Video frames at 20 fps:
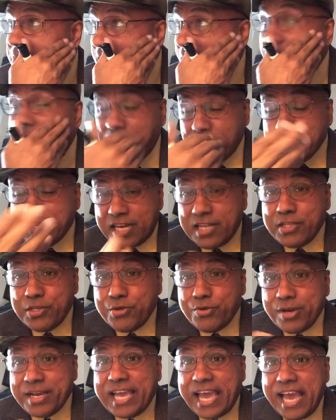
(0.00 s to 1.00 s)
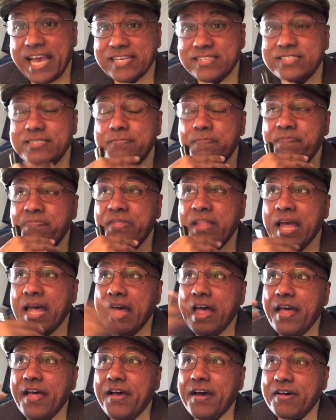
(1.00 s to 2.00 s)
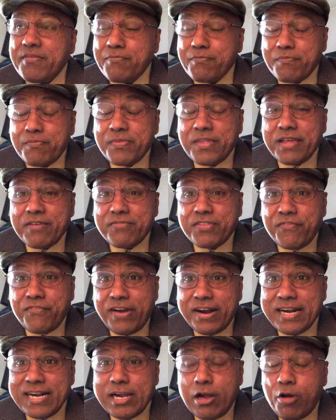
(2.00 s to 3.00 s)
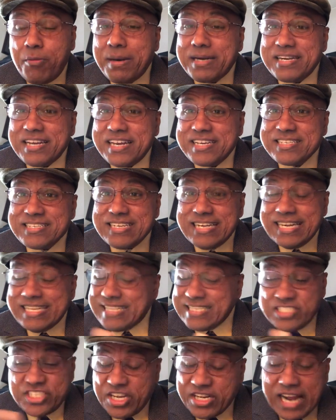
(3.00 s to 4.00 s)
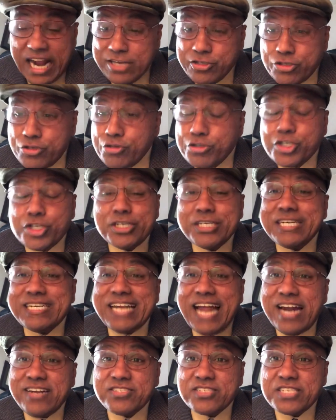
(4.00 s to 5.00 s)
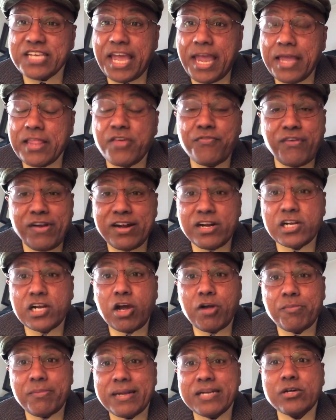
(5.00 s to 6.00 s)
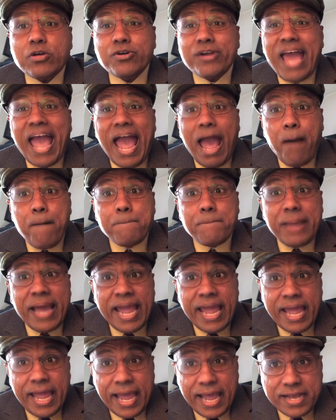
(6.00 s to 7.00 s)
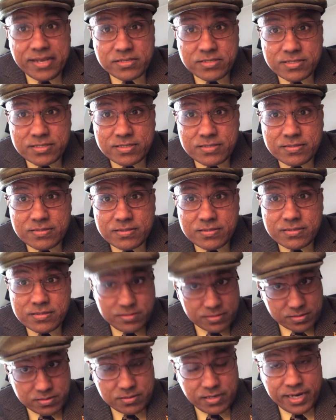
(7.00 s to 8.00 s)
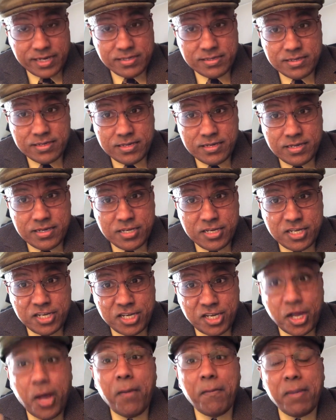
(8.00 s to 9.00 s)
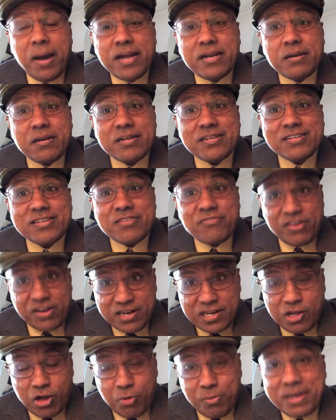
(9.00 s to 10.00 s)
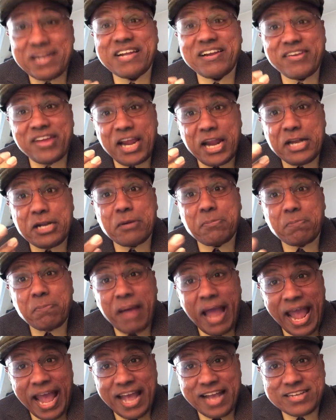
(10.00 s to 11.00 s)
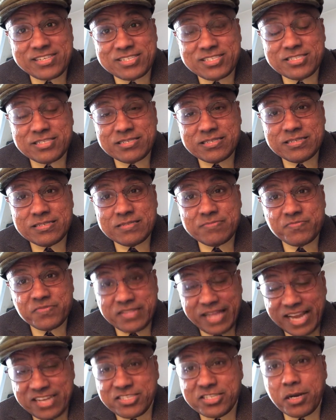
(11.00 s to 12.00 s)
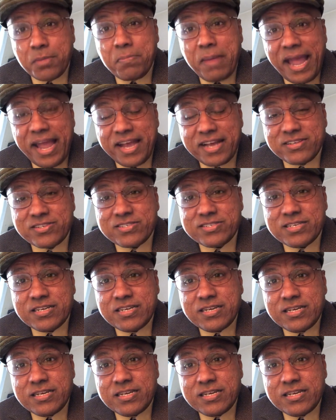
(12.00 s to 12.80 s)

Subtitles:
I'll tell you a case. The federal government does, the Constitution did not say the federal government could have banks, right? But federal government created banks, national banks.